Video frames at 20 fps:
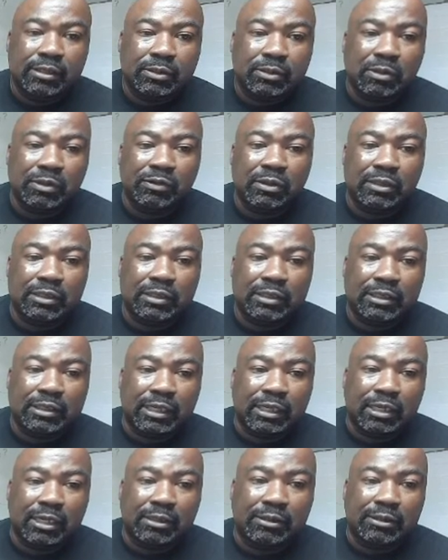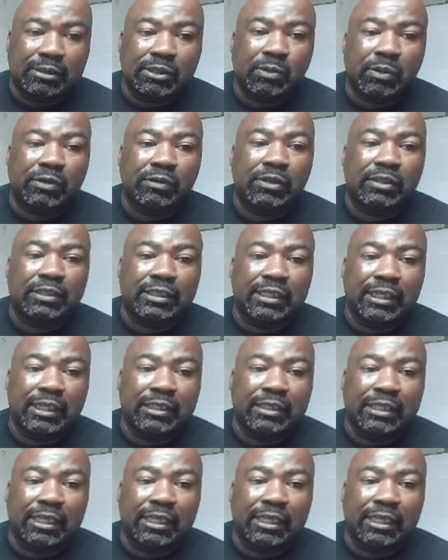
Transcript: root of 10